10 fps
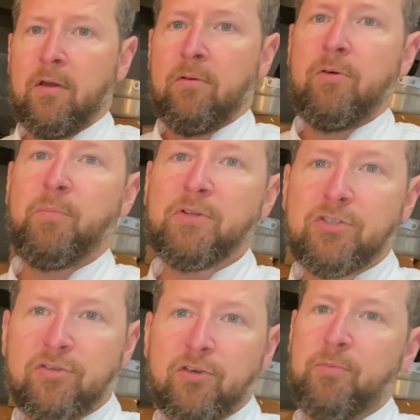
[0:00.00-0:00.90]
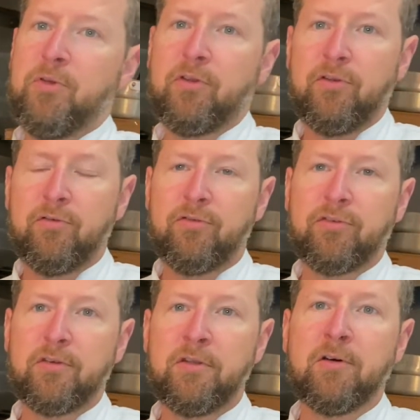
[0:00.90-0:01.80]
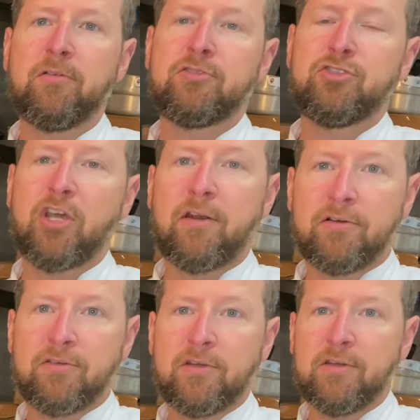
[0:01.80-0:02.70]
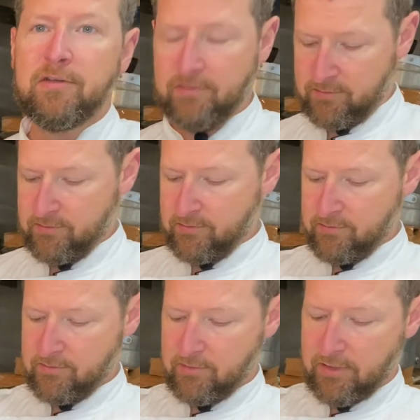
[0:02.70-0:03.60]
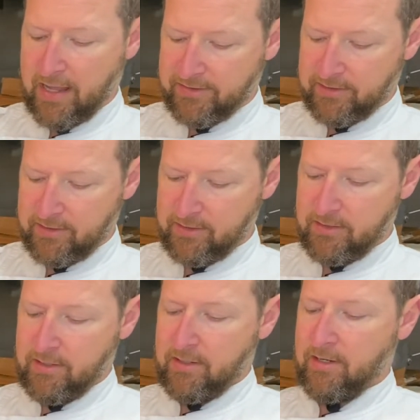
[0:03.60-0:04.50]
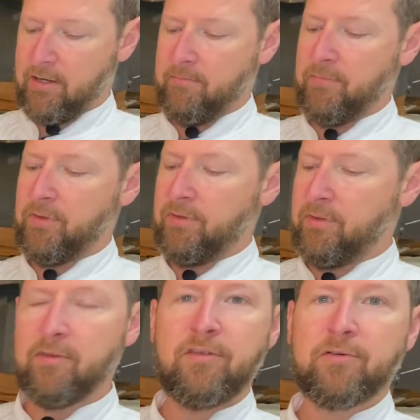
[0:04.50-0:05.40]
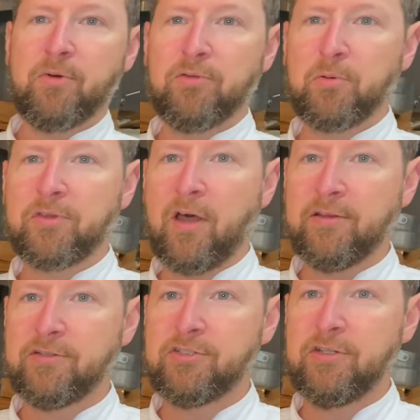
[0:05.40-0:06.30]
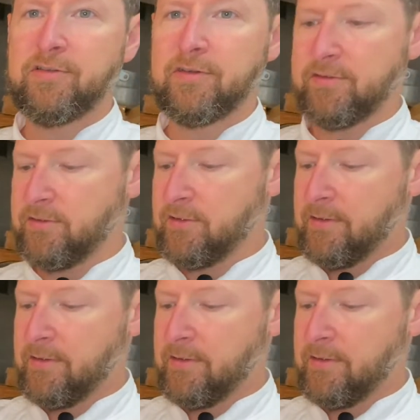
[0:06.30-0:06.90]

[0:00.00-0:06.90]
with beer cheese soup, you can use, you know, cheddar's a classic. These are both Wisconsin cheeses,